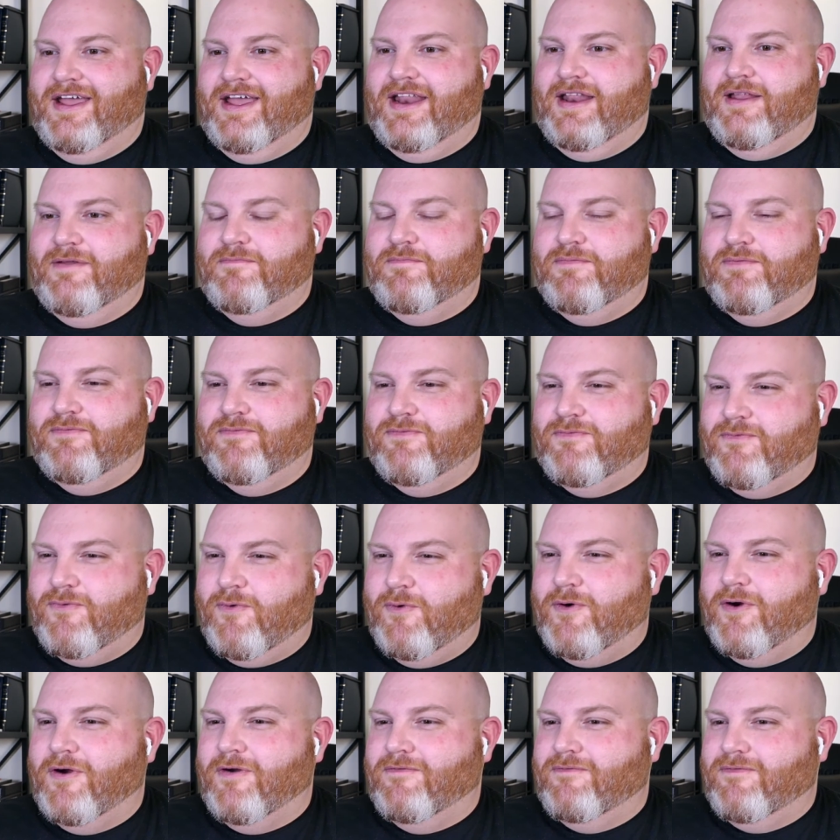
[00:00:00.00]
And it
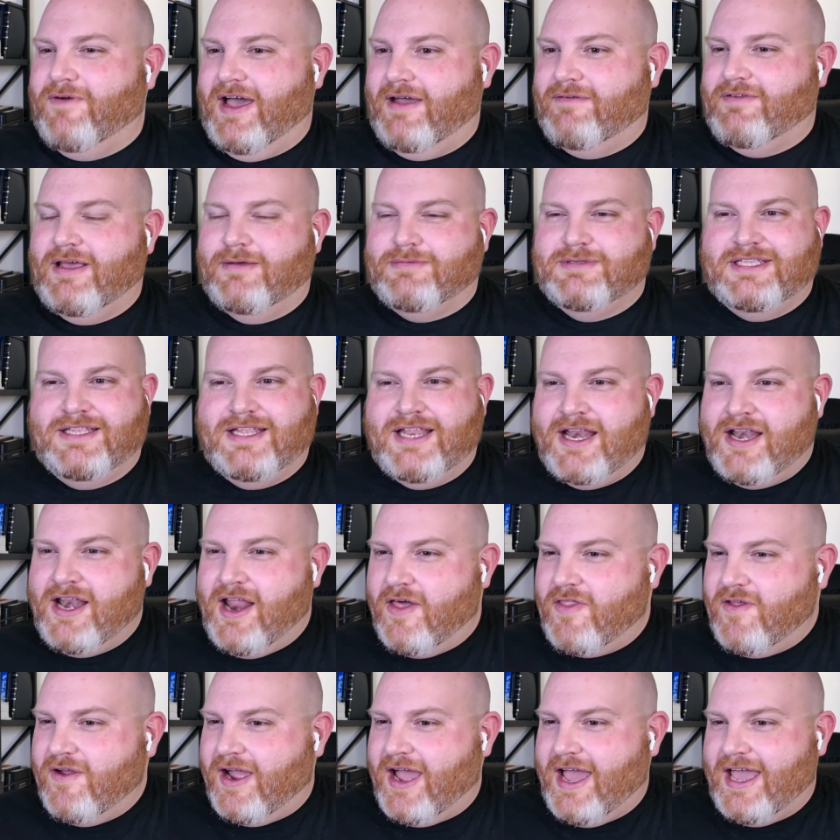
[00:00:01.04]
4 or 5 times. And then
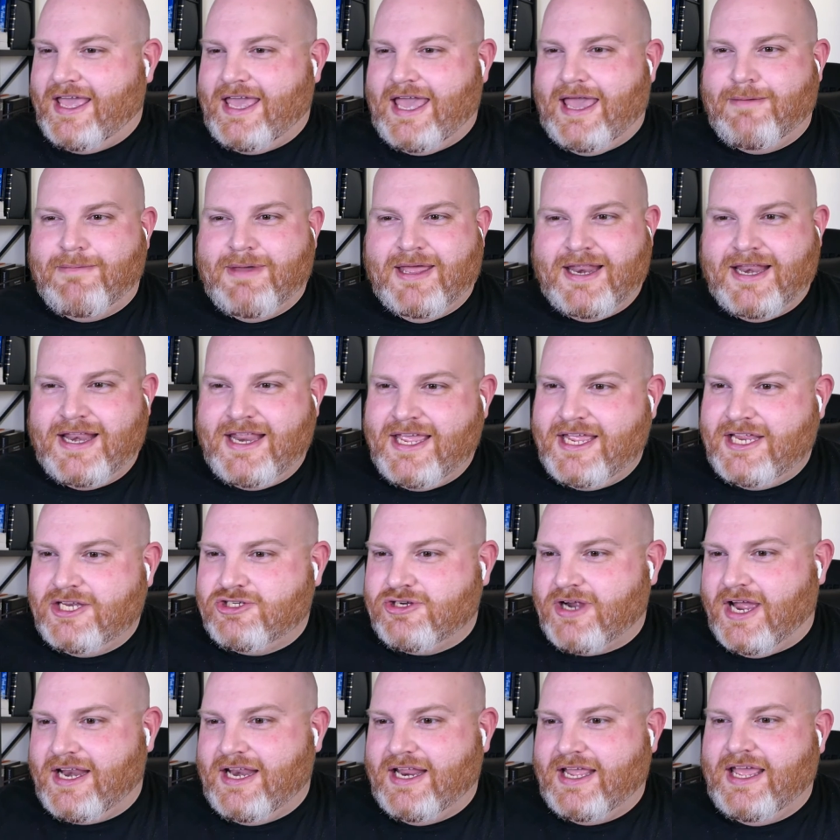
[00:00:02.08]
another guy came in and he
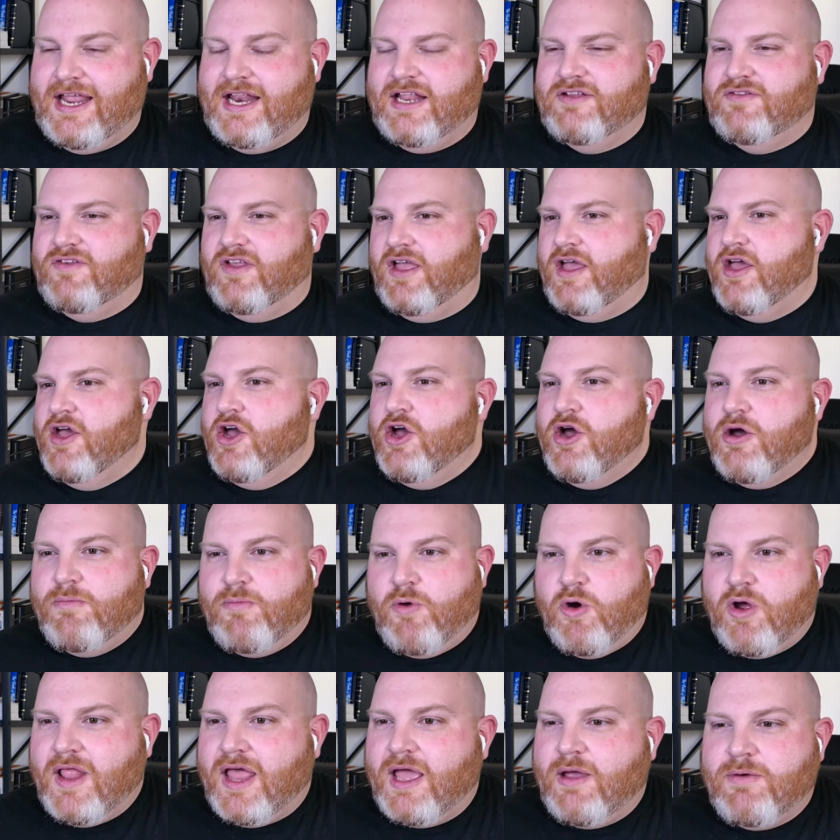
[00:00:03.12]
tried to get it. He's like,
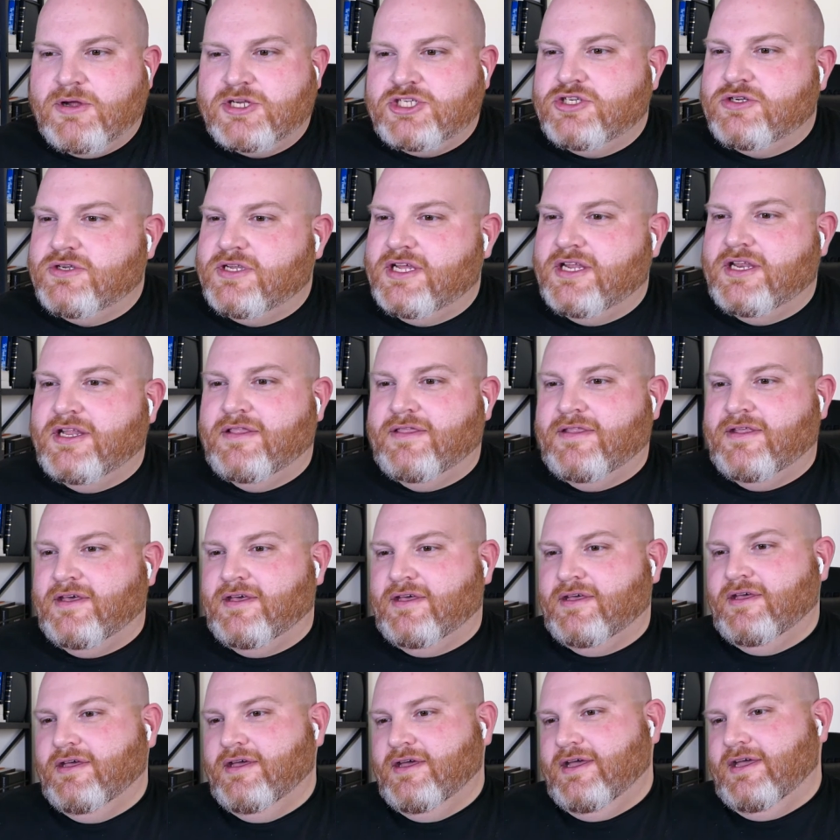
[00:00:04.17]
more like what you did in
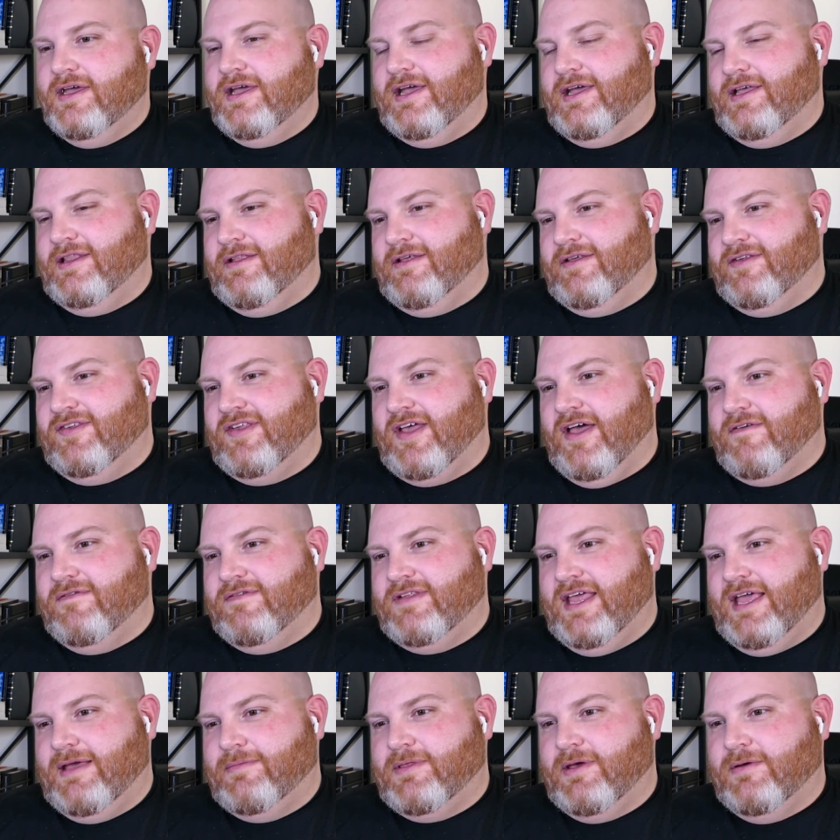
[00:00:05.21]
the
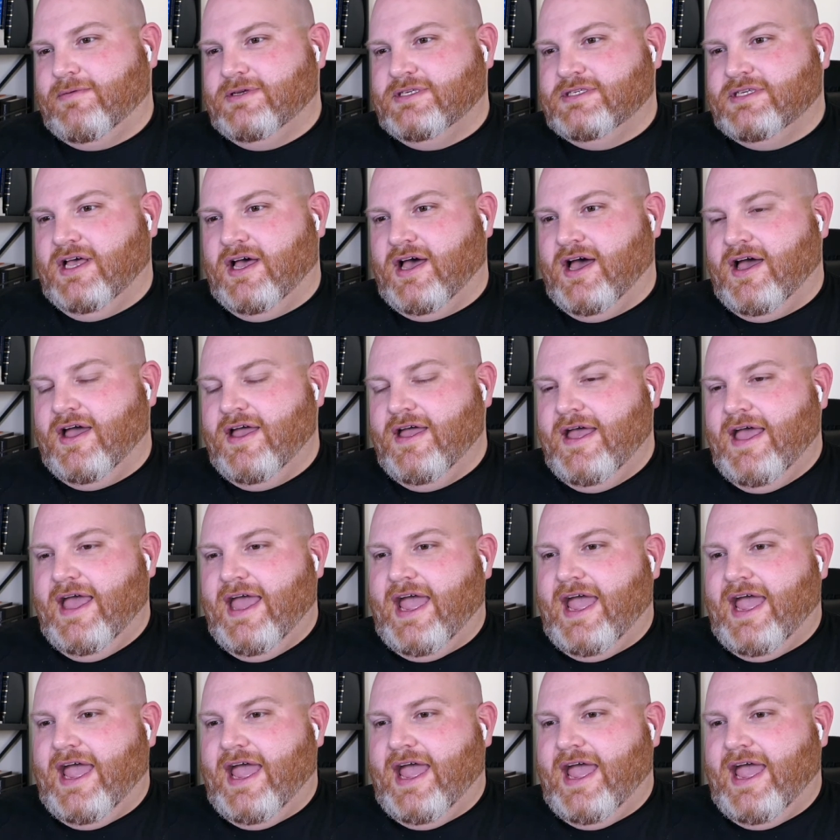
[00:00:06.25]
self-tape that we saw.